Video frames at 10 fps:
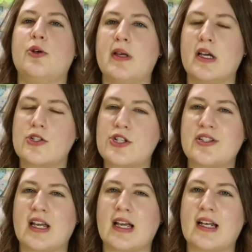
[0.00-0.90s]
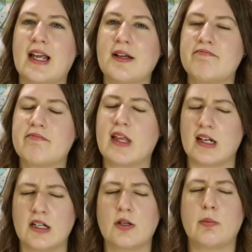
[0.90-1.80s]
be understanding,
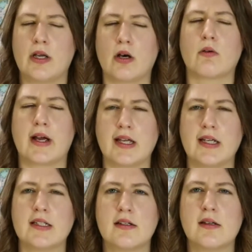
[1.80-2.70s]
and it'll be all right.